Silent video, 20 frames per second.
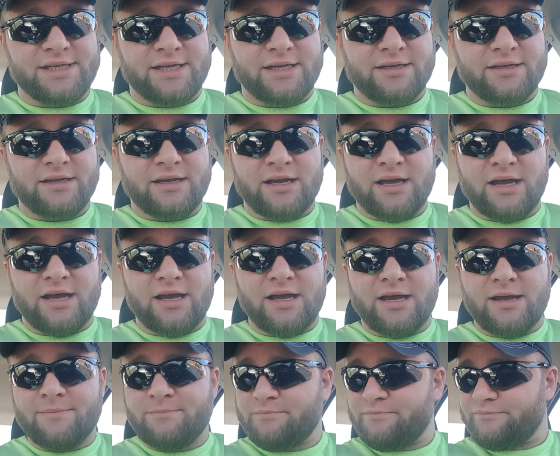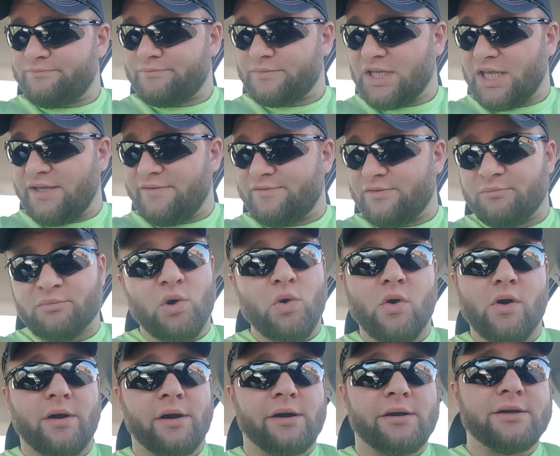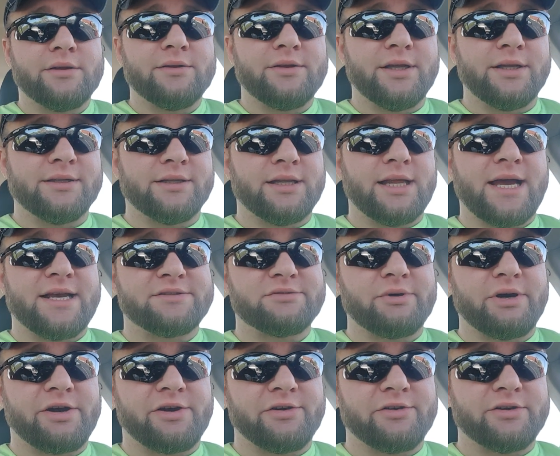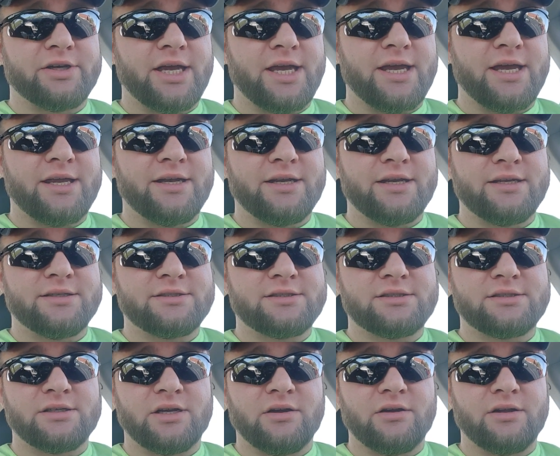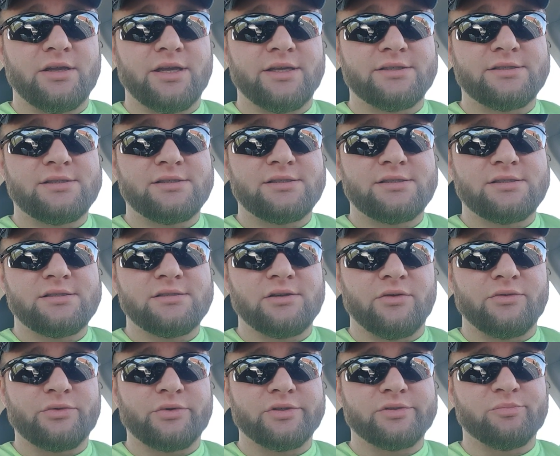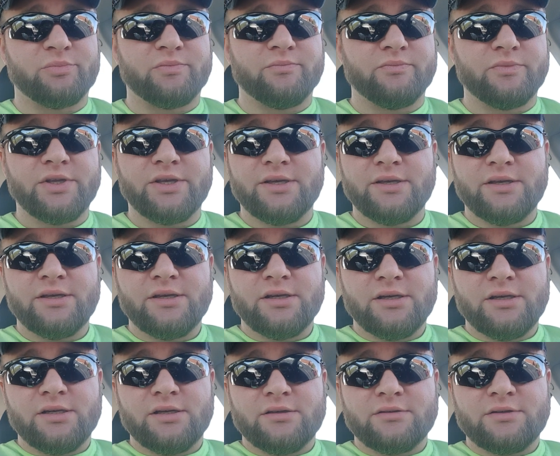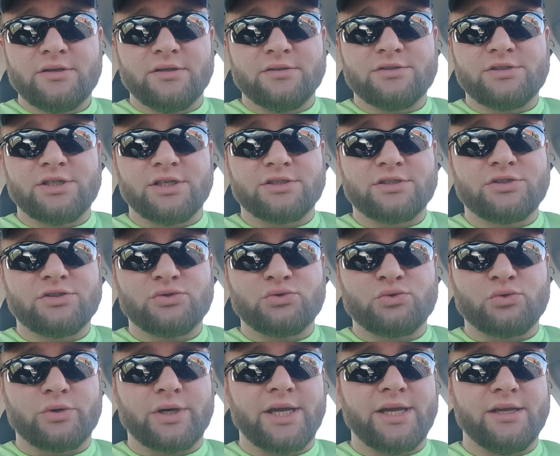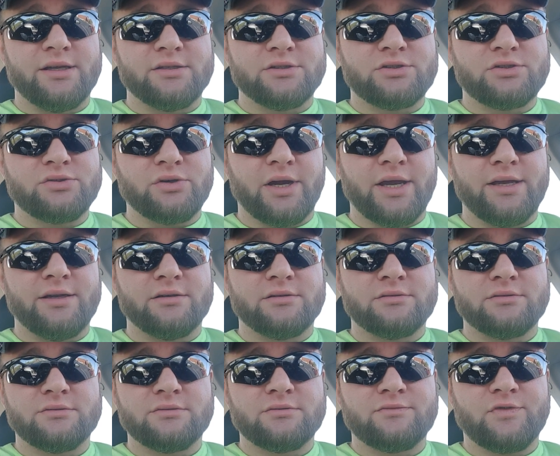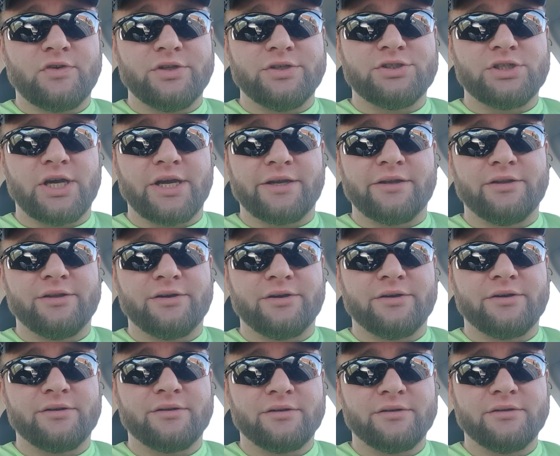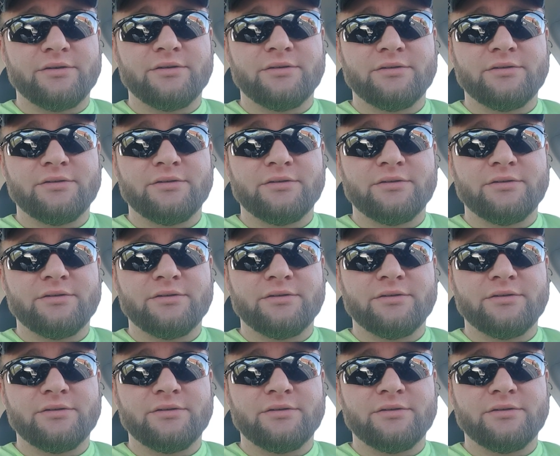thing. Even more than the last record. And it's no thrills, just straight for the jugular,